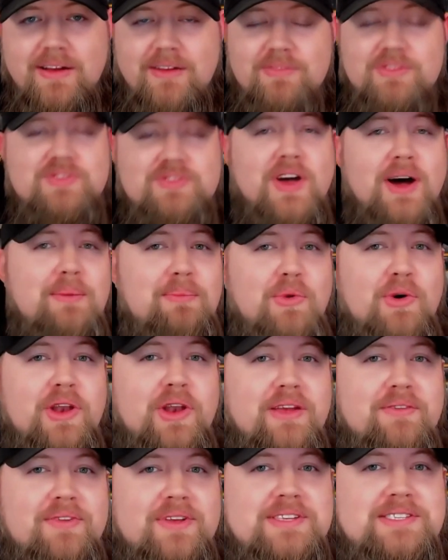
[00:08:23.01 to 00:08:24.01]
Some would
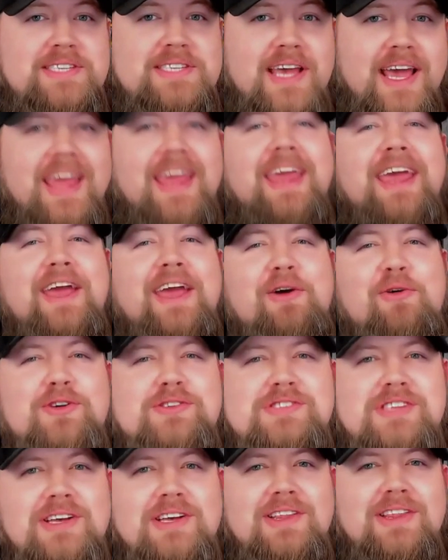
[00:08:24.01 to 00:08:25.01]
even say it
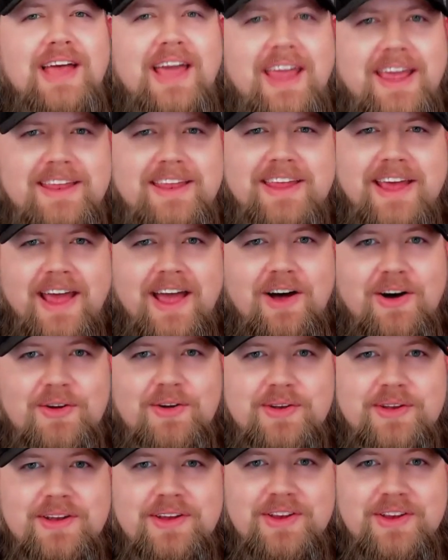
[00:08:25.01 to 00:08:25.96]
was a lay down.